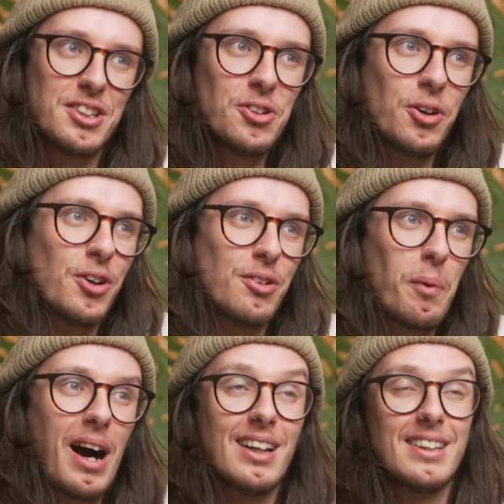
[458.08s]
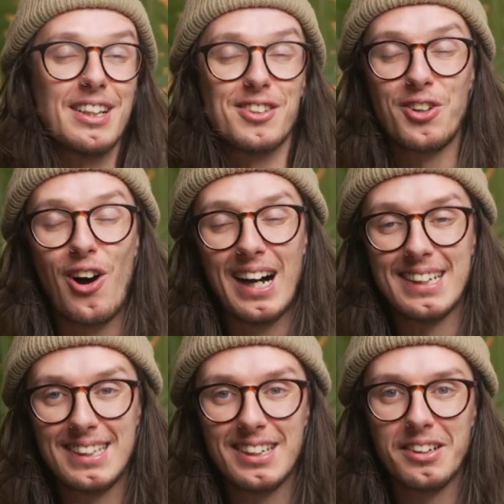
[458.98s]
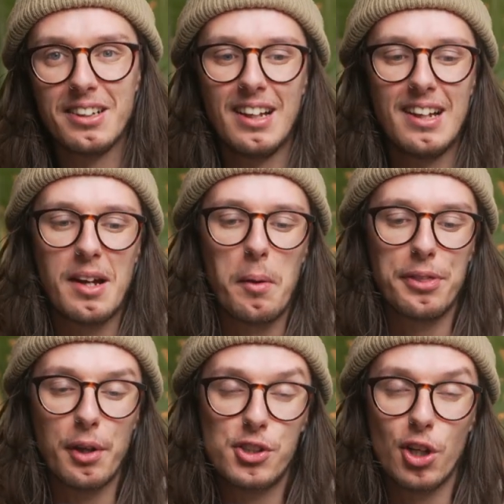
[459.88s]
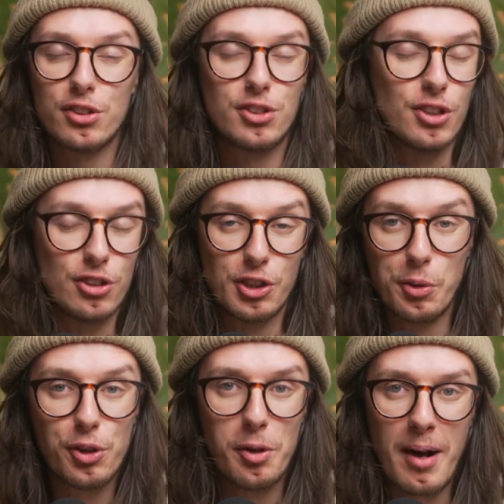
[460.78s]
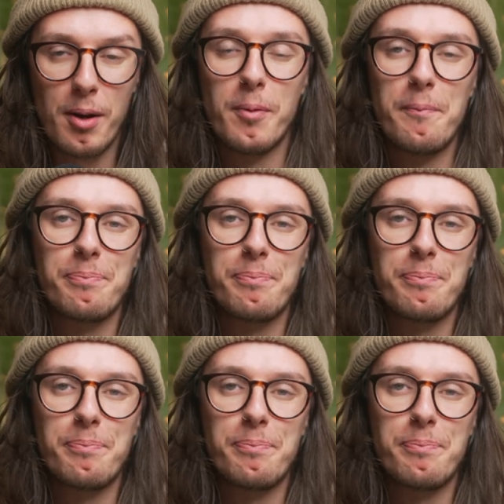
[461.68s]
while that's not ideal, the shots that do come out,